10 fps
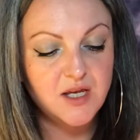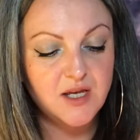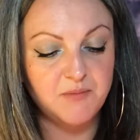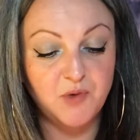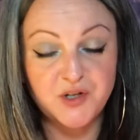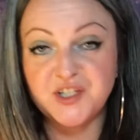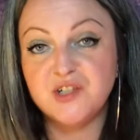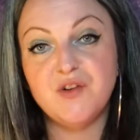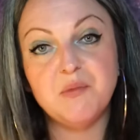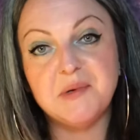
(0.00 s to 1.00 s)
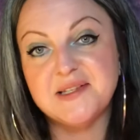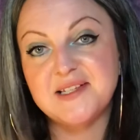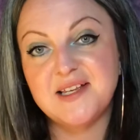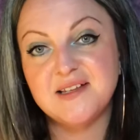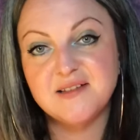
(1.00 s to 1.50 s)
minding your own
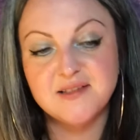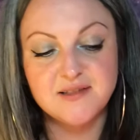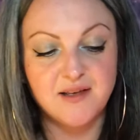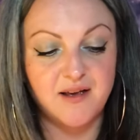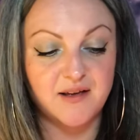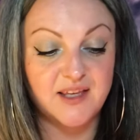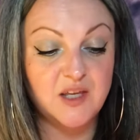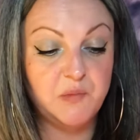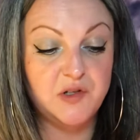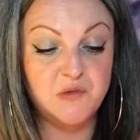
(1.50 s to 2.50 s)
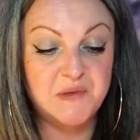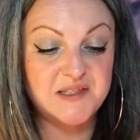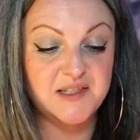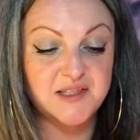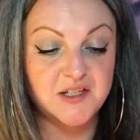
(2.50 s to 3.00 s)
business, keeping your
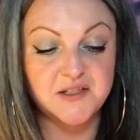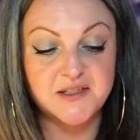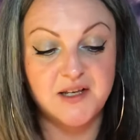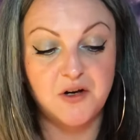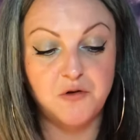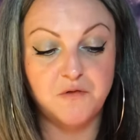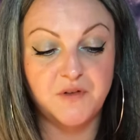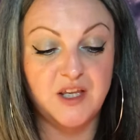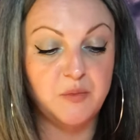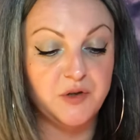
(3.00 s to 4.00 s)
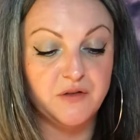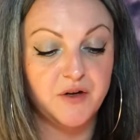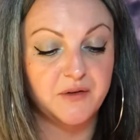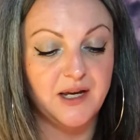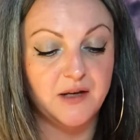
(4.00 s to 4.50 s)
business to yourself, keeping your
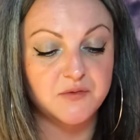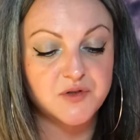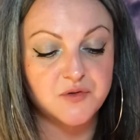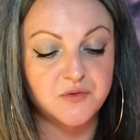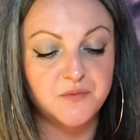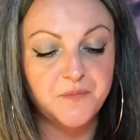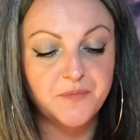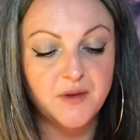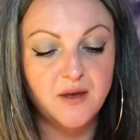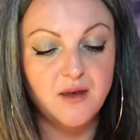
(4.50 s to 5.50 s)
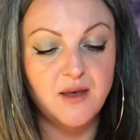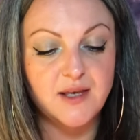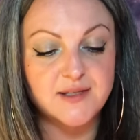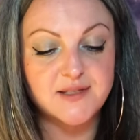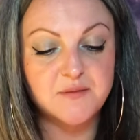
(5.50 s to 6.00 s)
own counsel.
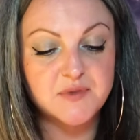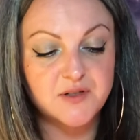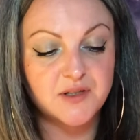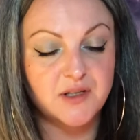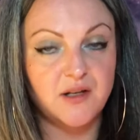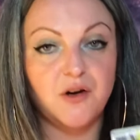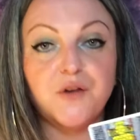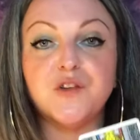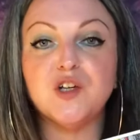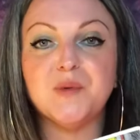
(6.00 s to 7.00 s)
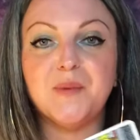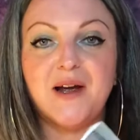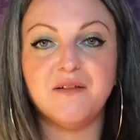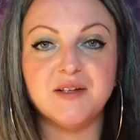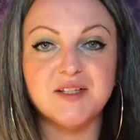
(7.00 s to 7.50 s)
It seems like a lot of you are
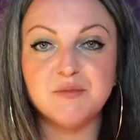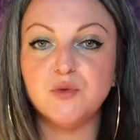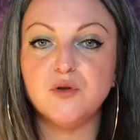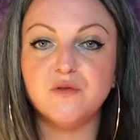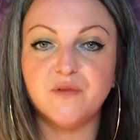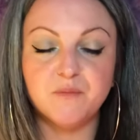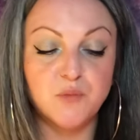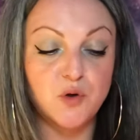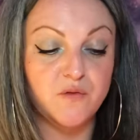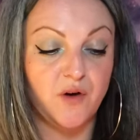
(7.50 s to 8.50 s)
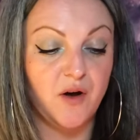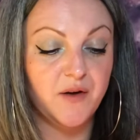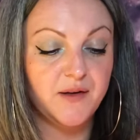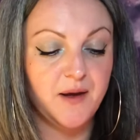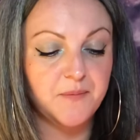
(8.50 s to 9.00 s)
preparing to move
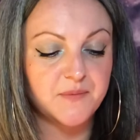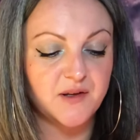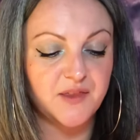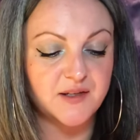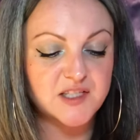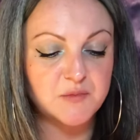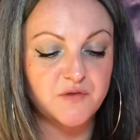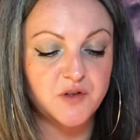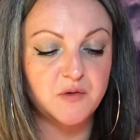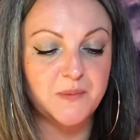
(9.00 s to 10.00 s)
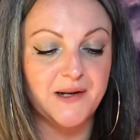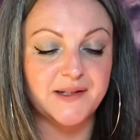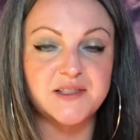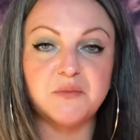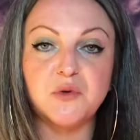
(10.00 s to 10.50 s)
on. I think some of you are
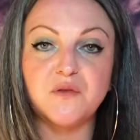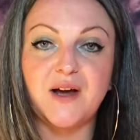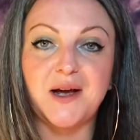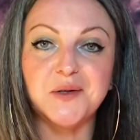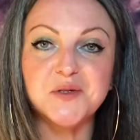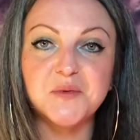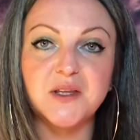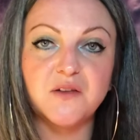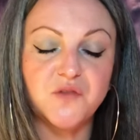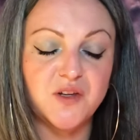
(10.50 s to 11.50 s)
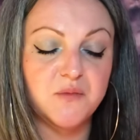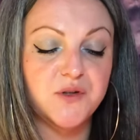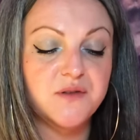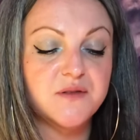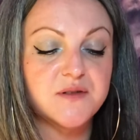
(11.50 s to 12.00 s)
planning to move house within a few
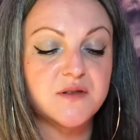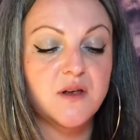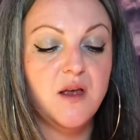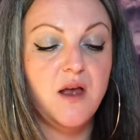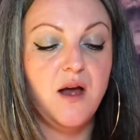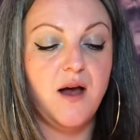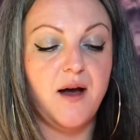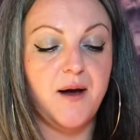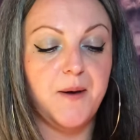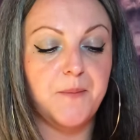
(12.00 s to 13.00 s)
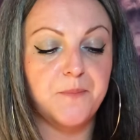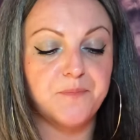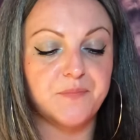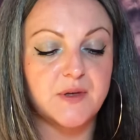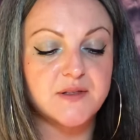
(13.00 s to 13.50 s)
months.
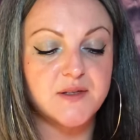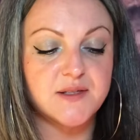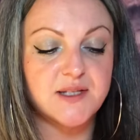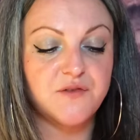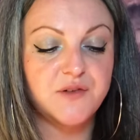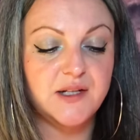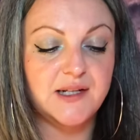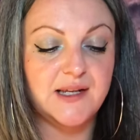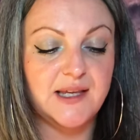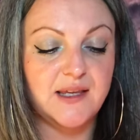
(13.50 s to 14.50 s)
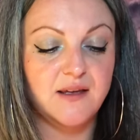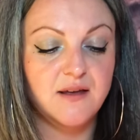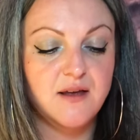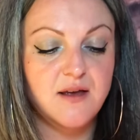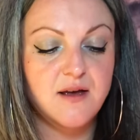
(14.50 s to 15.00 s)
So there's definitely
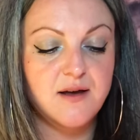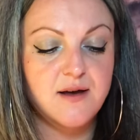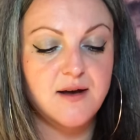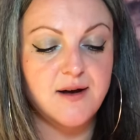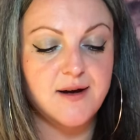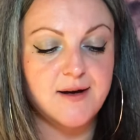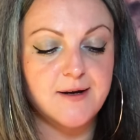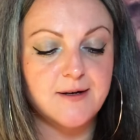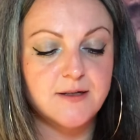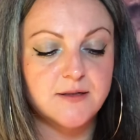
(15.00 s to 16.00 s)
a